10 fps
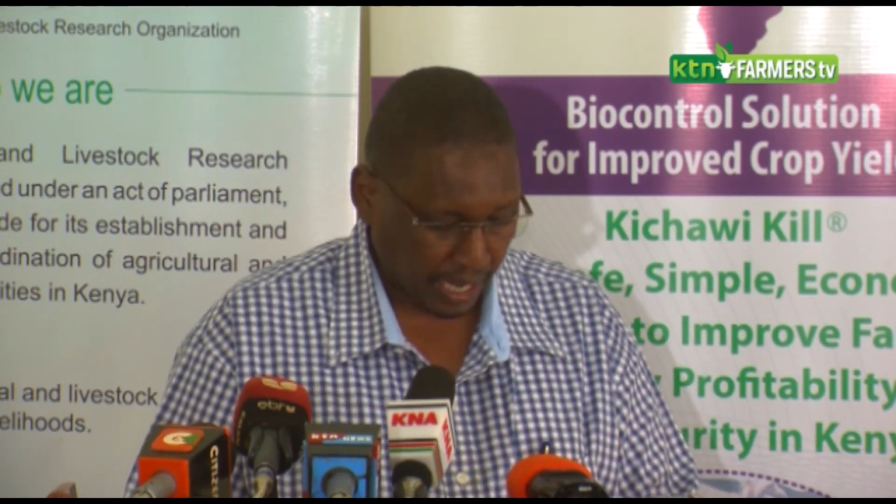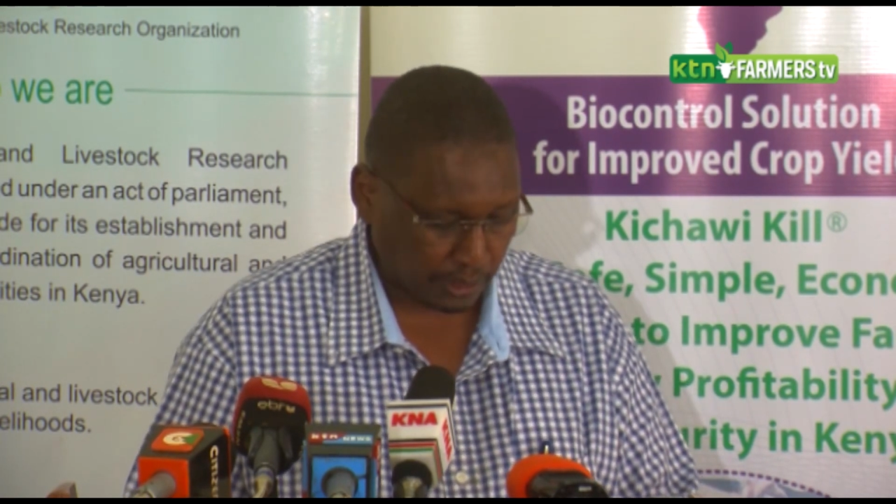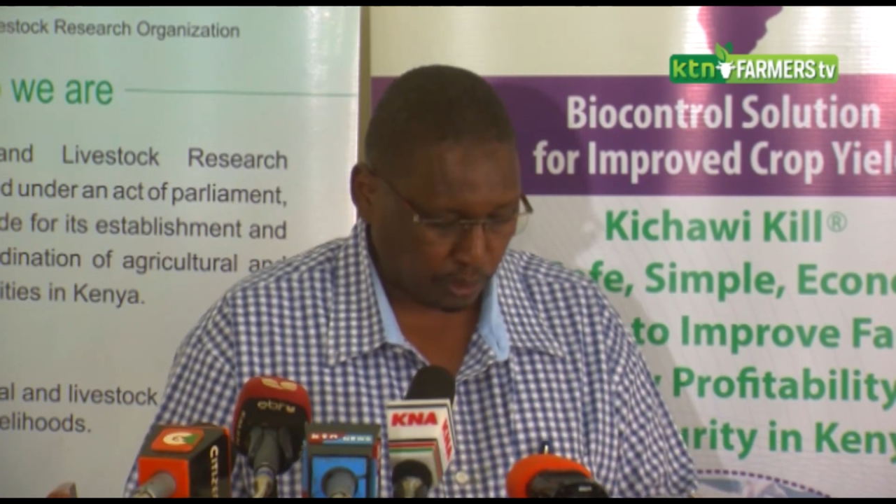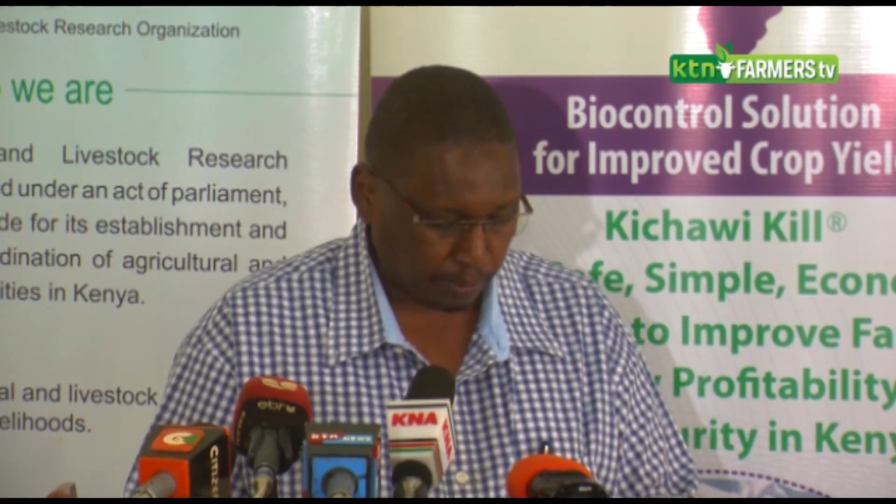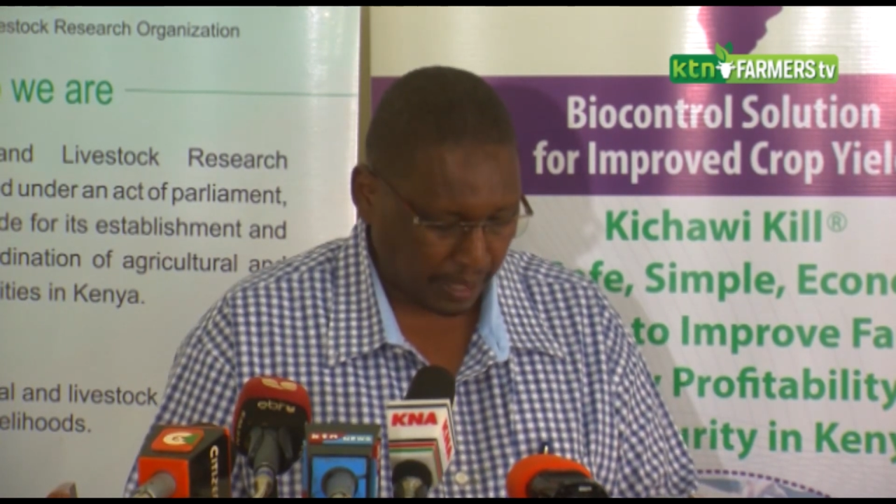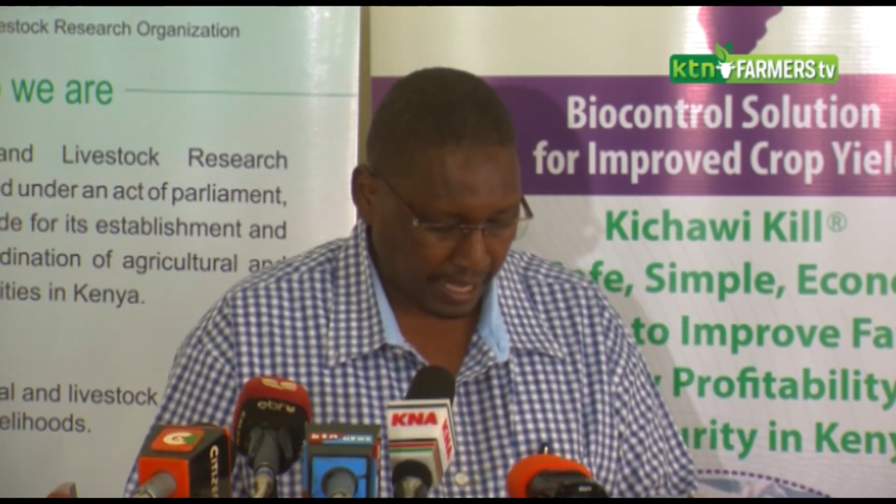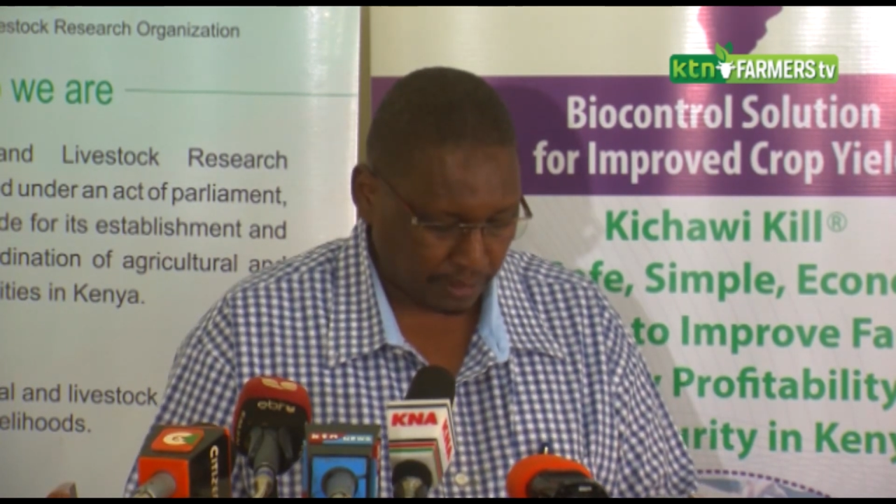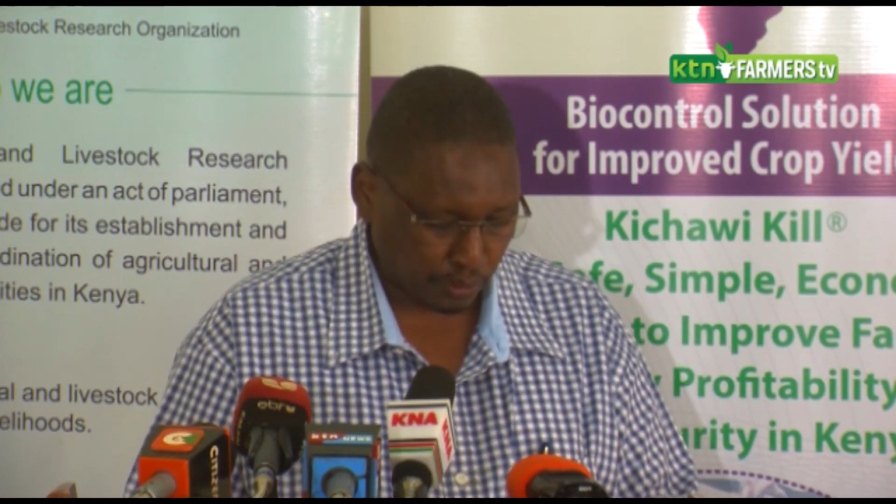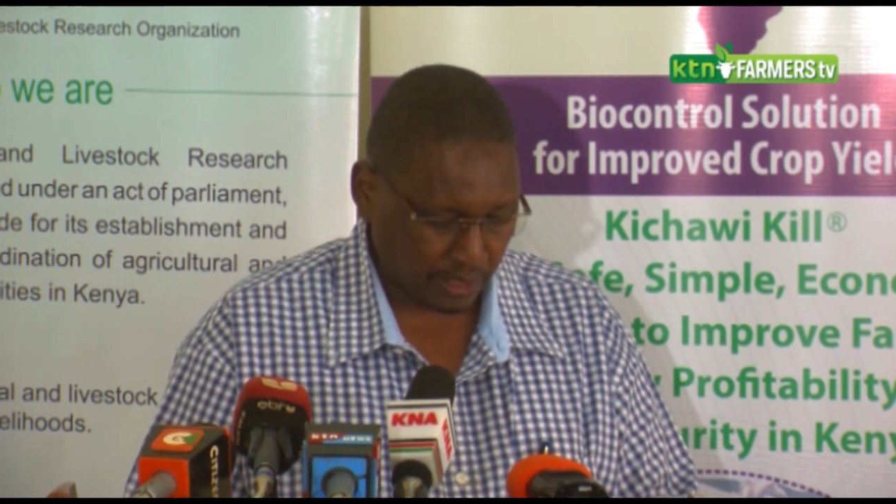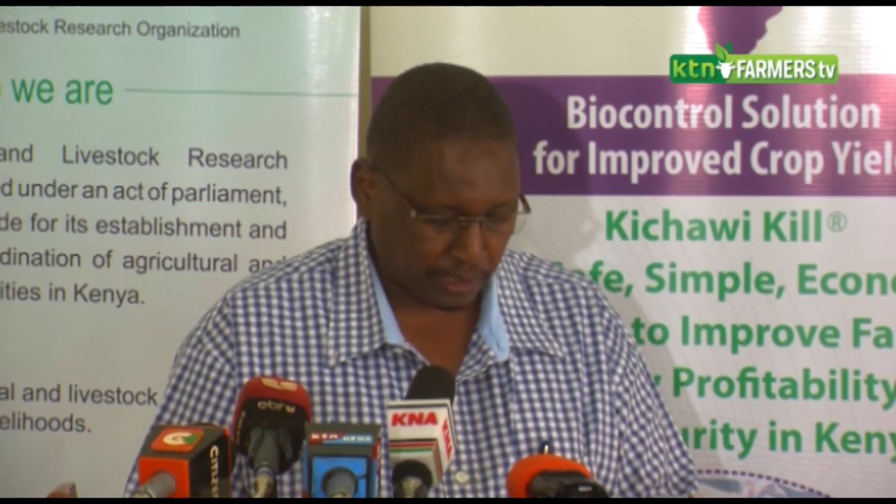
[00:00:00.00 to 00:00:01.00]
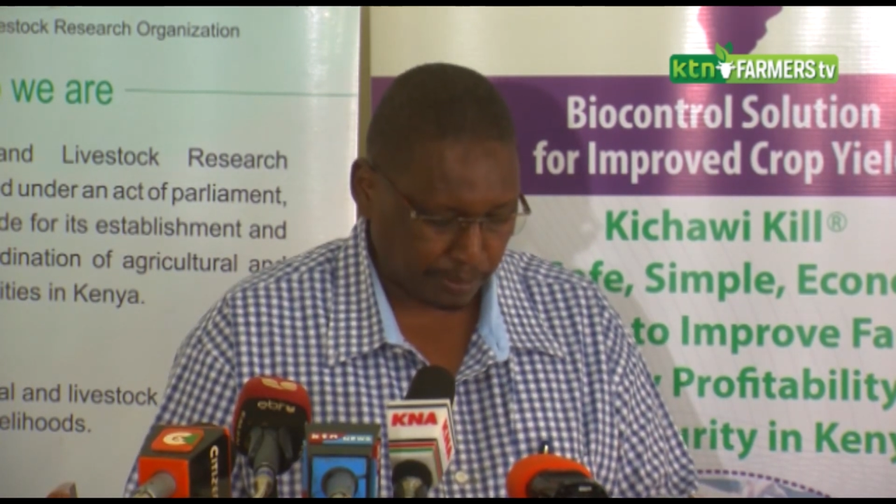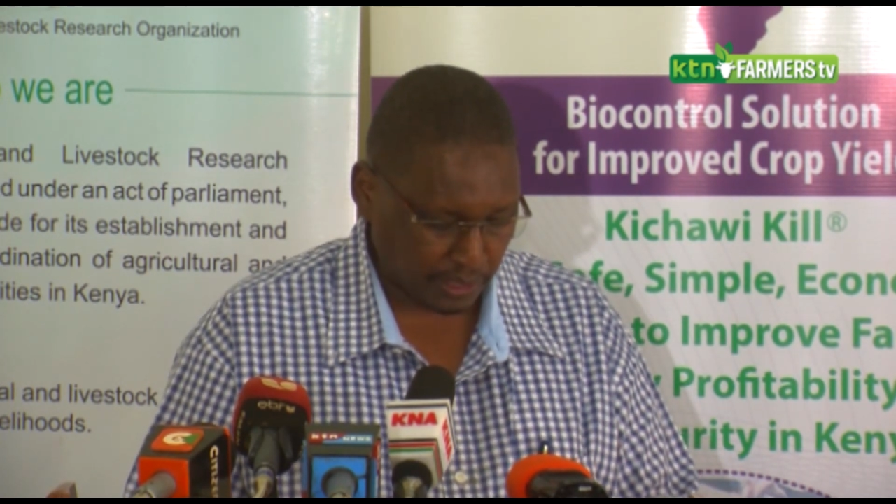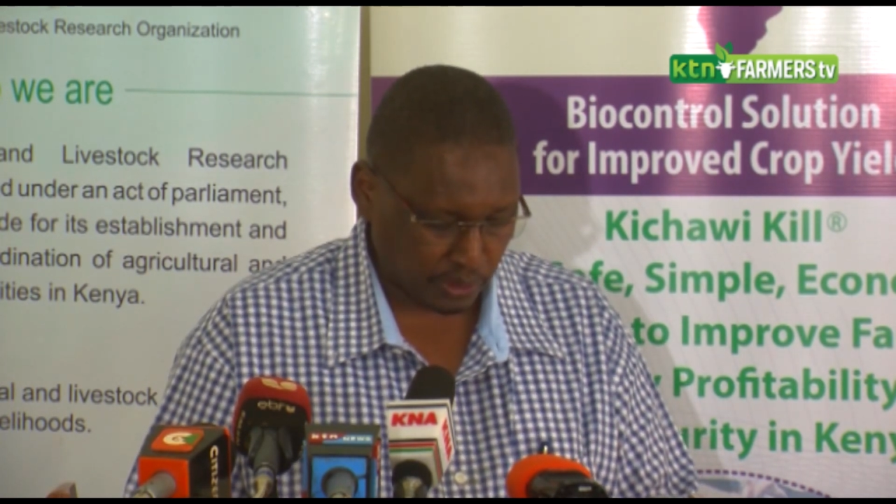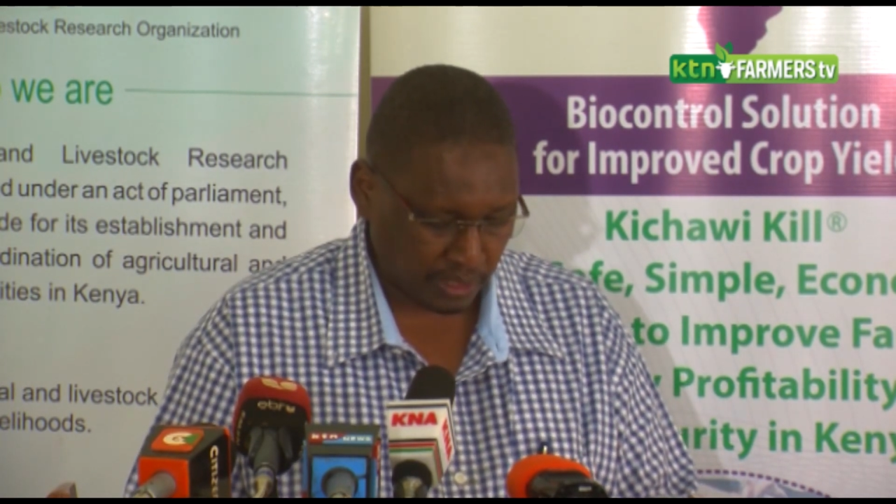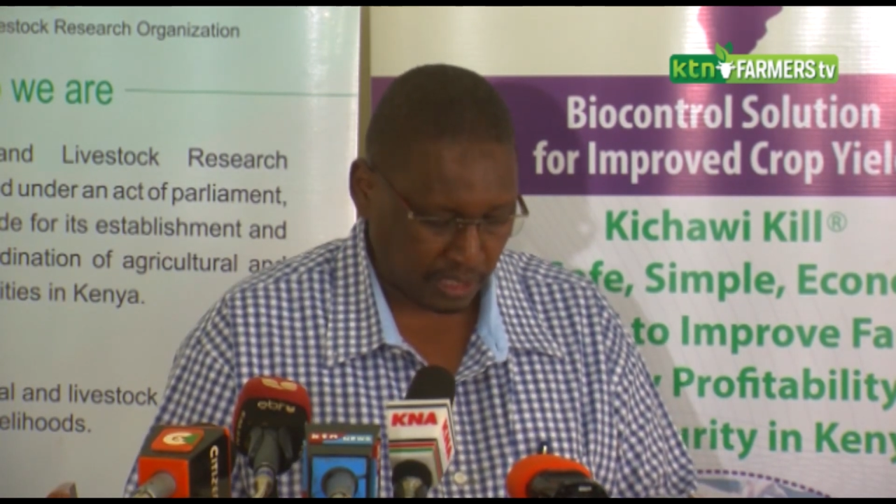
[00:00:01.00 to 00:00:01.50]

and to plan for expansion